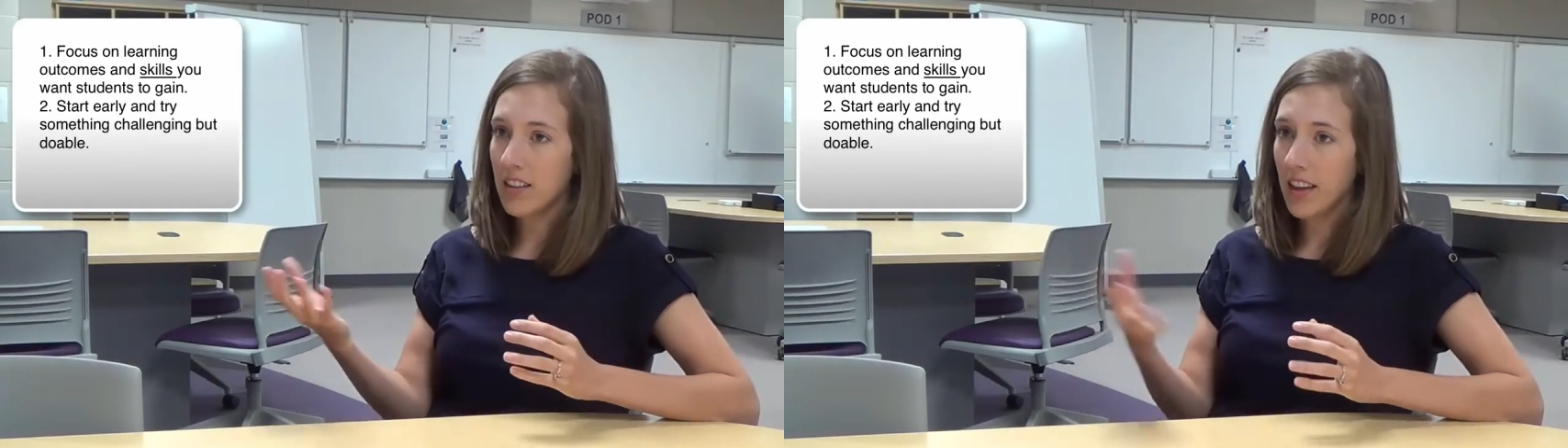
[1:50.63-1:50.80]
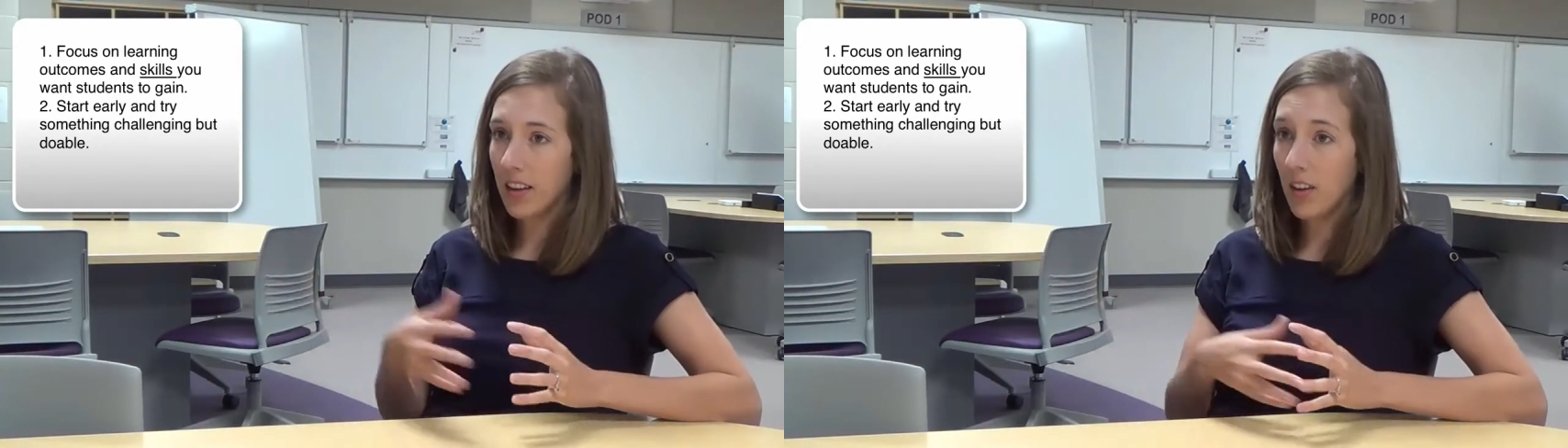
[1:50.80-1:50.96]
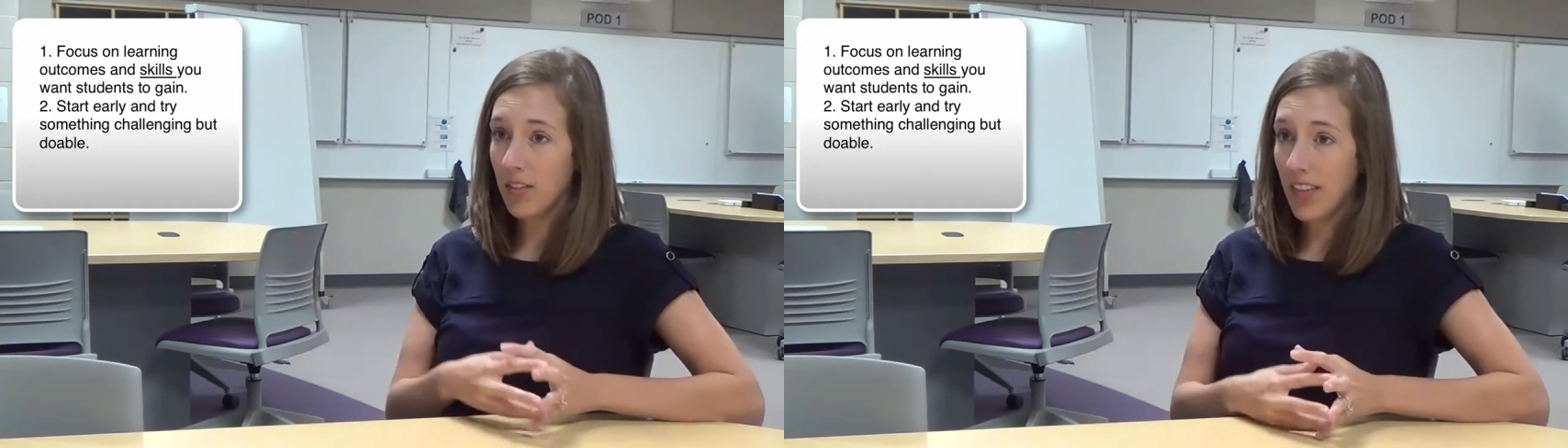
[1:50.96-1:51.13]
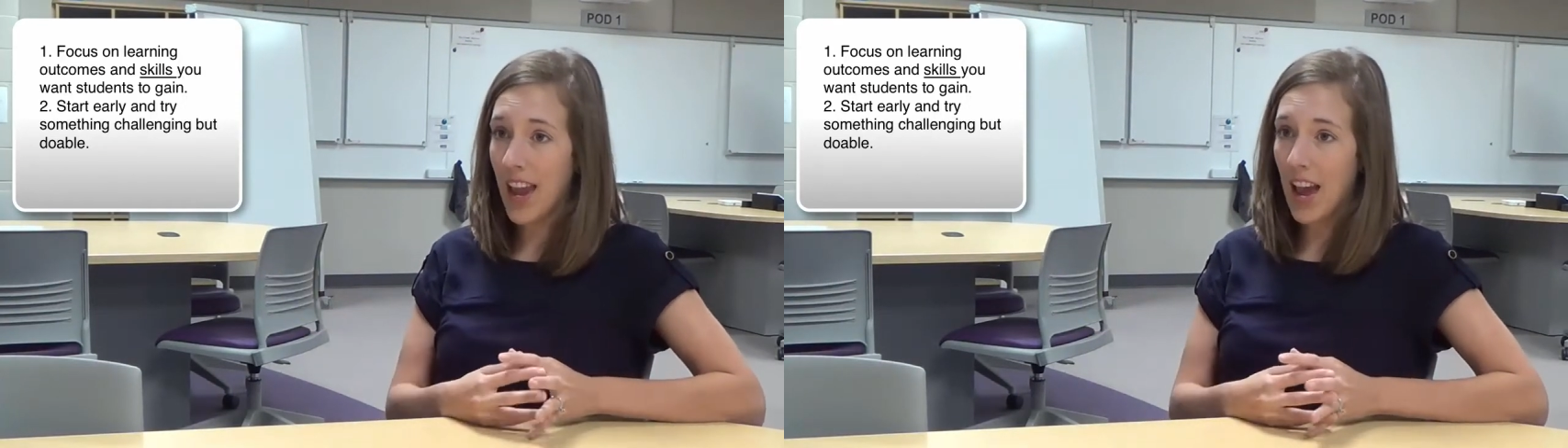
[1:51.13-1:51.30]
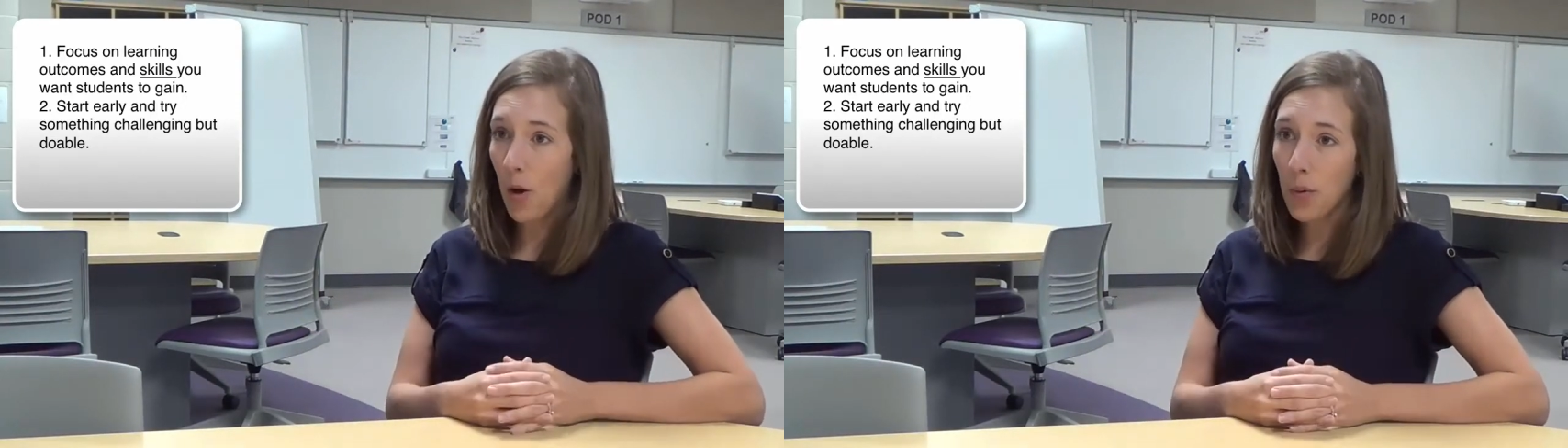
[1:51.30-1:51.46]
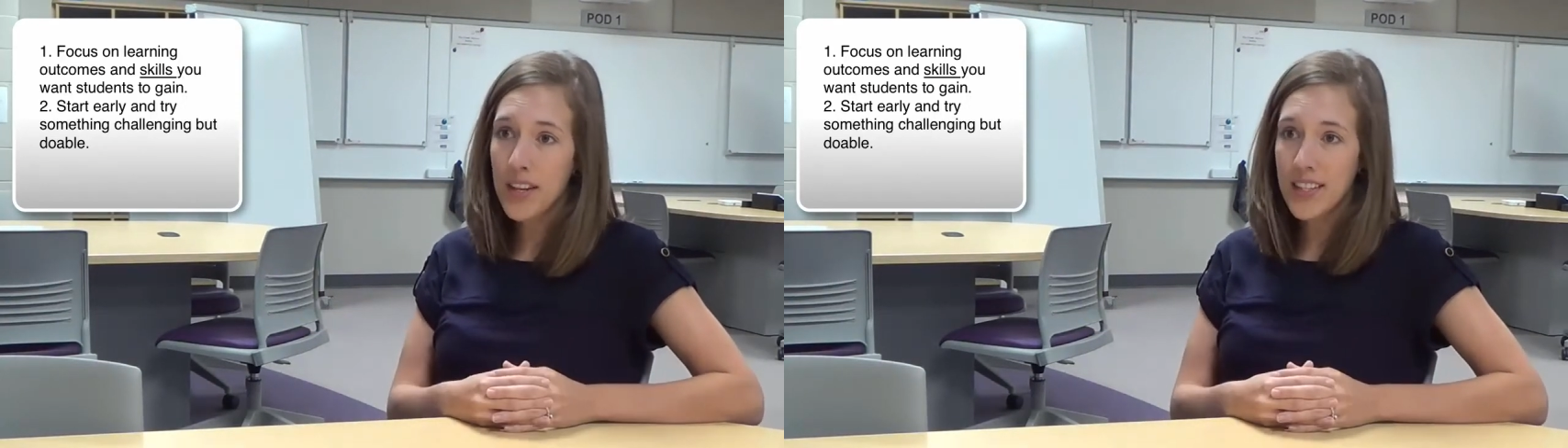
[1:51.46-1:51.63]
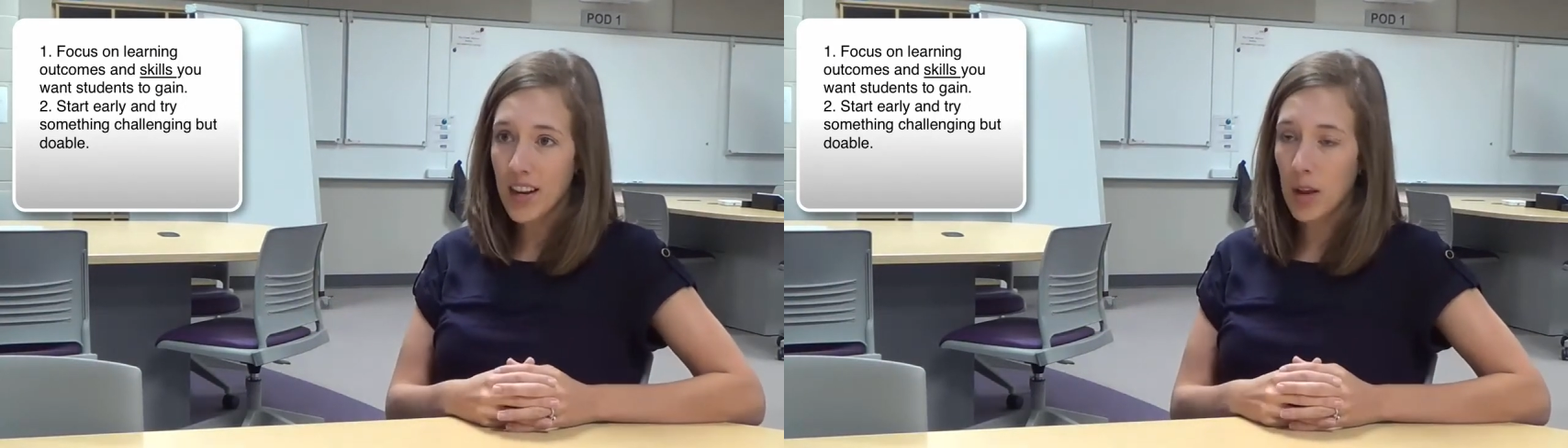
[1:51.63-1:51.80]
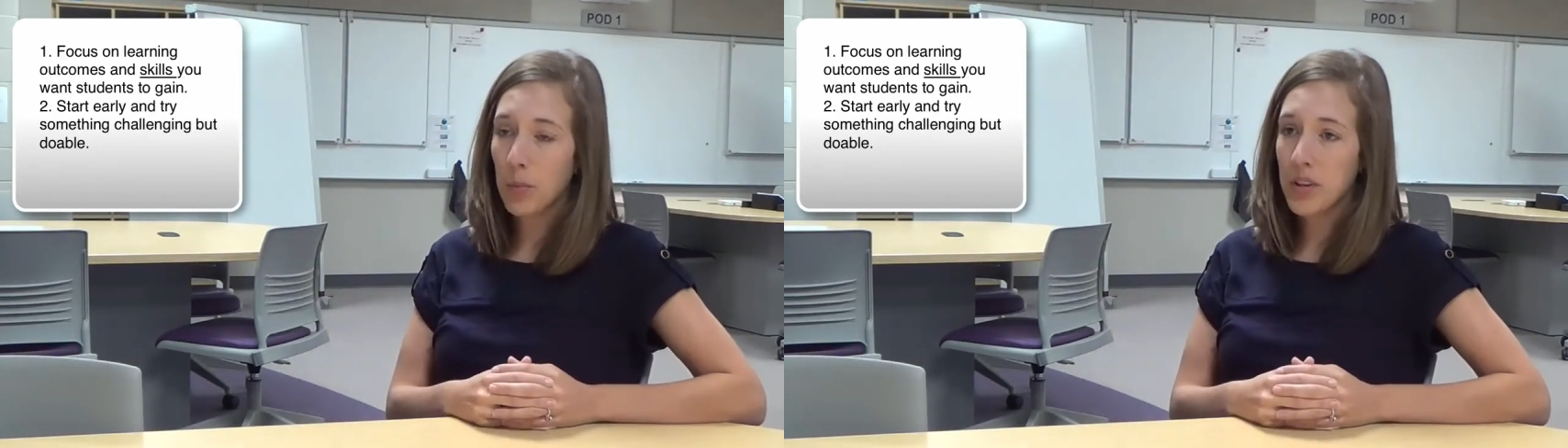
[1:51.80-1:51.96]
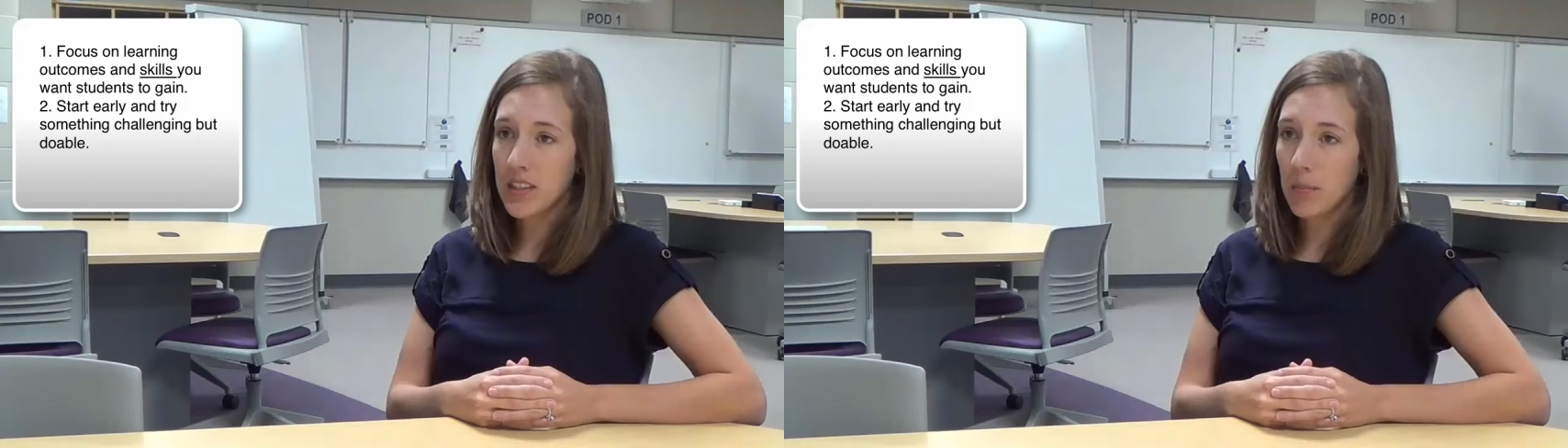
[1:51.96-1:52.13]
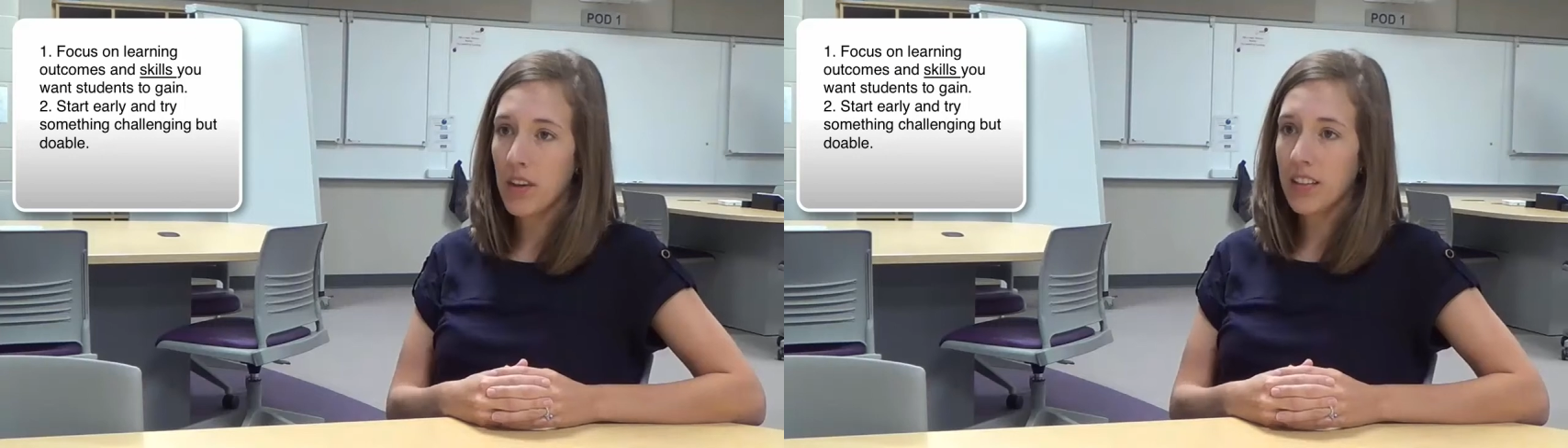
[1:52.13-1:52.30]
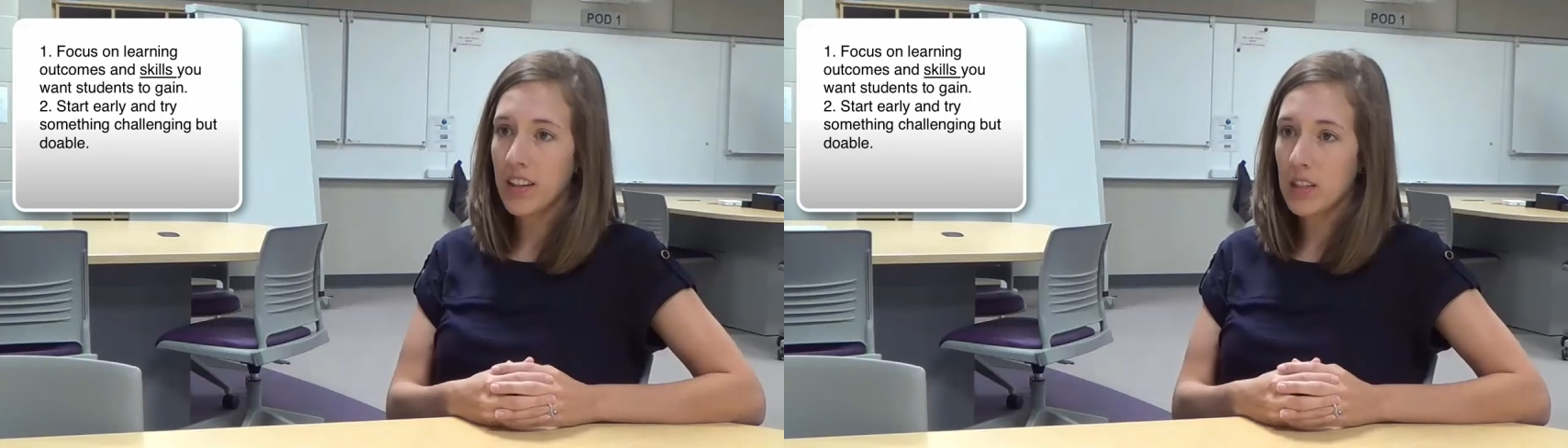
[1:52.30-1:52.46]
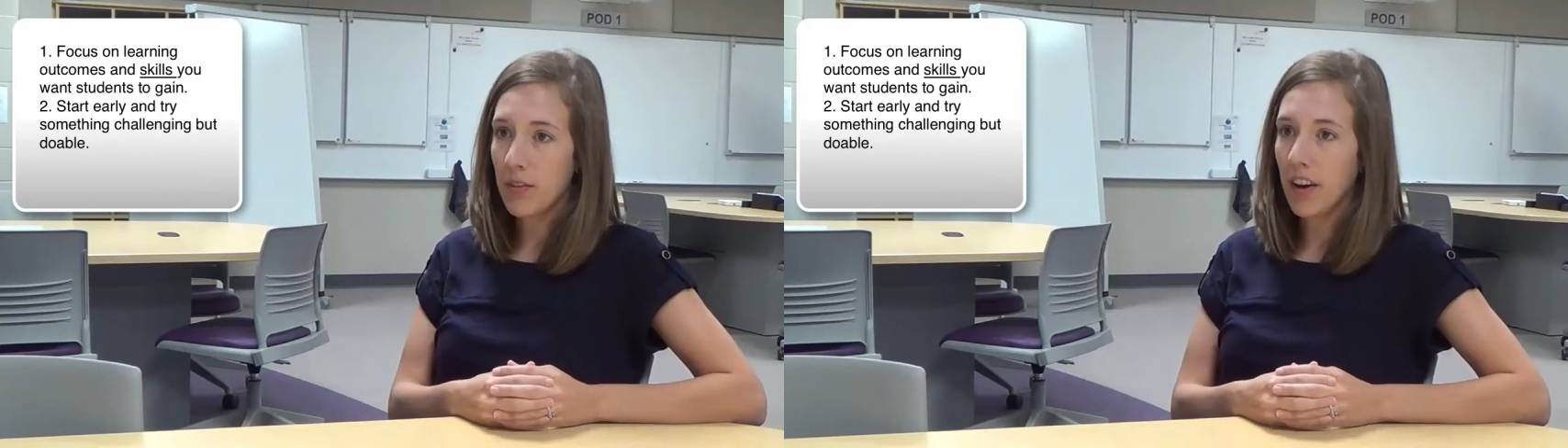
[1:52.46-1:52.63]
they always end up with something that's